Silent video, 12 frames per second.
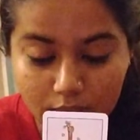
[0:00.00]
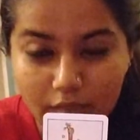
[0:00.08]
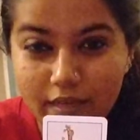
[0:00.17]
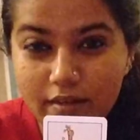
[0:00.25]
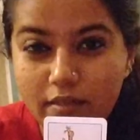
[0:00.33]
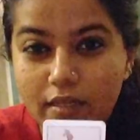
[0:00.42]

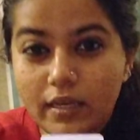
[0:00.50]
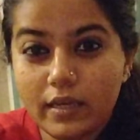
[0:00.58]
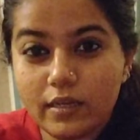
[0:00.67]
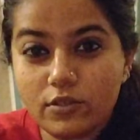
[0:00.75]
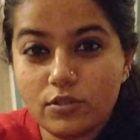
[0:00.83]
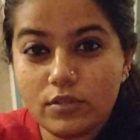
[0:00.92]
like a
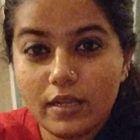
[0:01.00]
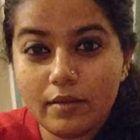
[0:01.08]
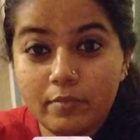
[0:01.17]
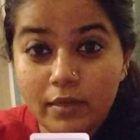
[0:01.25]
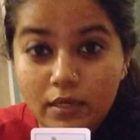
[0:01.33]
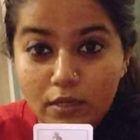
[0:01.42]
date, just like
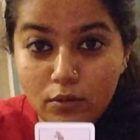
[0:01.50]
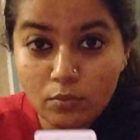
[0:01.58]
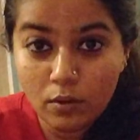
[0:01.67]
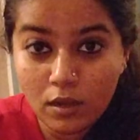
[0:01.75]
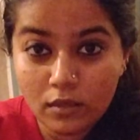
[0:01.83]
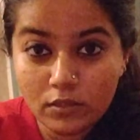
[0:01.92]
meeting you
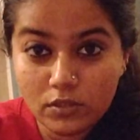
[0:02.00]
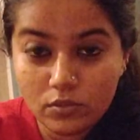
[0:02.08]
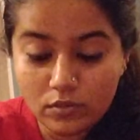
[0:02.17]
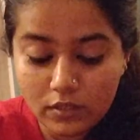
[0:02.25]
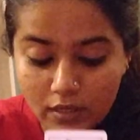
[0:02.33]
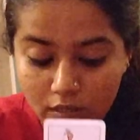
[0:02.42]
once or
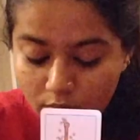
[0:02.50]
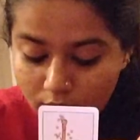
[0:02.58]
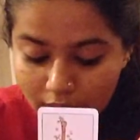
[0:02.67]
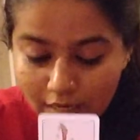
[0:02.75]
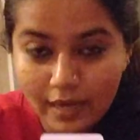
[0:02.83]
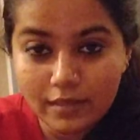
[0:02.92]
sending you a
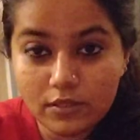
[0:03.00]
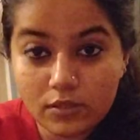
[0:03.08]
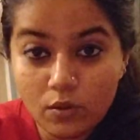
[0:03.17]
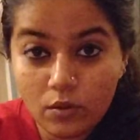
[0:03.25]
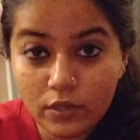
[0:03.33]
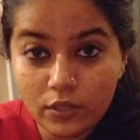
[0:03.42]
text,
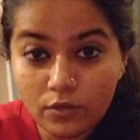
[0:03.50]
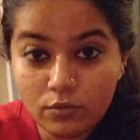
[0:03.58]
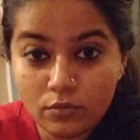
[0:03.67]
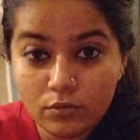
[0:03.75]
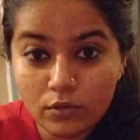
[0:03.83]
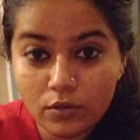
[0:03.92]
calling
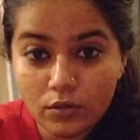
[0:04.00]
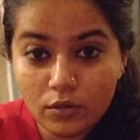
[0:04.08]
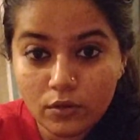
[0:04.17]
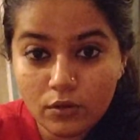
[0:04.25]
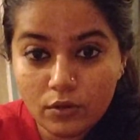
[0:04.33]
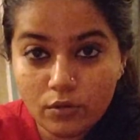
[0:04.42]
you,
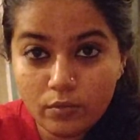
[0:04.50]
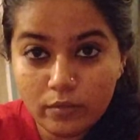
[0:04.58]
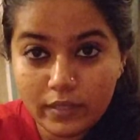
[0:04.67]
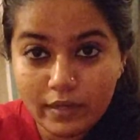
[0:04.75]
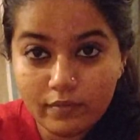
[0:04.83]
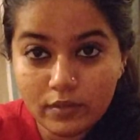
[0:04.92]

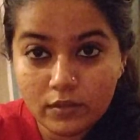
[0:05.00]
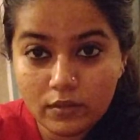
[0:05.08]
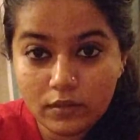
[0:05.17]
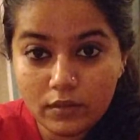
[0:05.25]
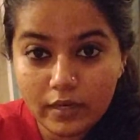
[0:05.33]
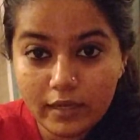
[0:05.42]
whatever,
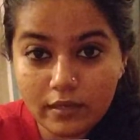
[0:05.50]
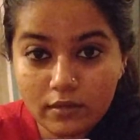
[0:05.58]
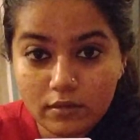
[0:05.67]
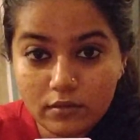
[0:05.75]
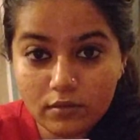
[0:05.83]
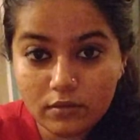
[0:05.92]
like
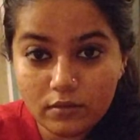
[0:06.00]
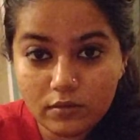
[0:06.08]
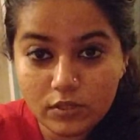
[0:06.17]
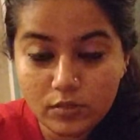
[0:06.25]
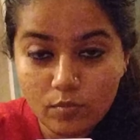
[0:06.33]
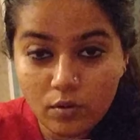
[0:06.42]
a
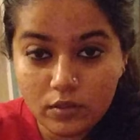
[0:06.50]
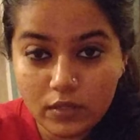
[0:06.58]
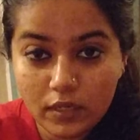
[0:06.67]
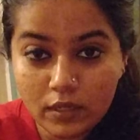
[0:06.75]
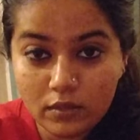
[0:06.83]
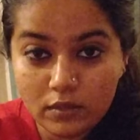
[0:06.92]
small
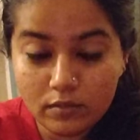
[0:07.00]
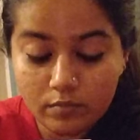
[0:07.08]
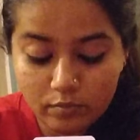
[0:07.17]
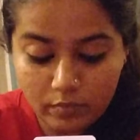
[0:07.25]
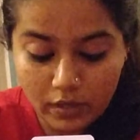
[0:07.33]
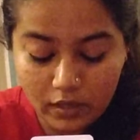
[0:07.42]
thing,
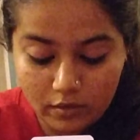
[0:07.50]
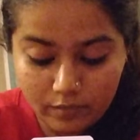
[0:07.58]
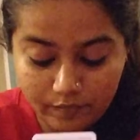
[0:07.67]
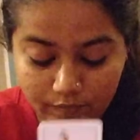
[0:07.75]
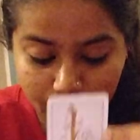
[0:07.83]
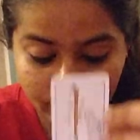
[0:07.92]
but
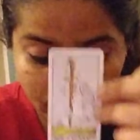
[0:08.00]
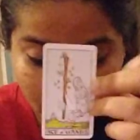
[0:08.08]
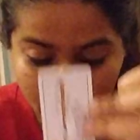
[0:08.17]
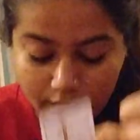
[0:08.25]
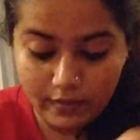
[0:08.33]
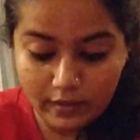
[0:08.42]

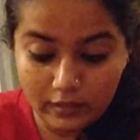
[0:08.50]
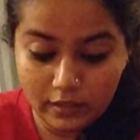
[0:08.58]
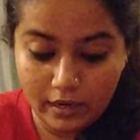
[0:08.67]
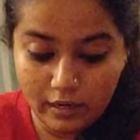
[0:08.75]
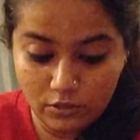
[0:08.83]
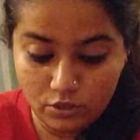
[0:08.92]
in that
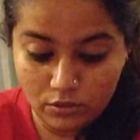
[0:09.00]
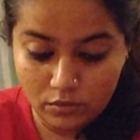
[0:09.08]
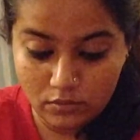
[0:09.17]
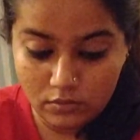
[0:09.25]
direction.